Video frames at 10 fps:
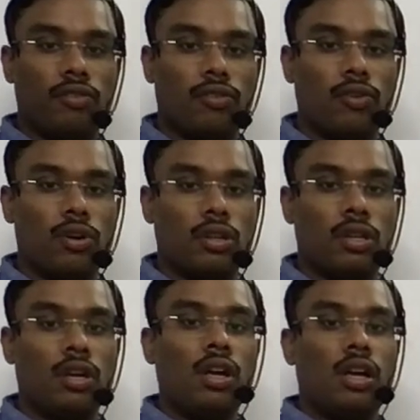fourth
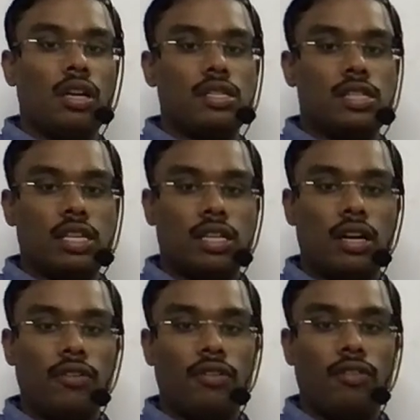is nested
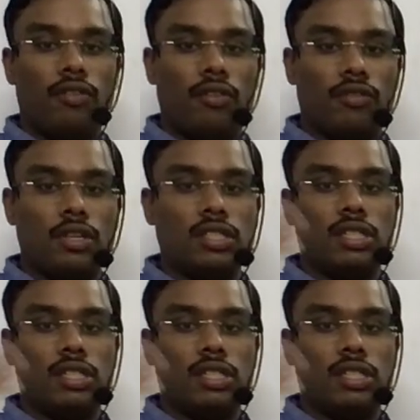if, fifth is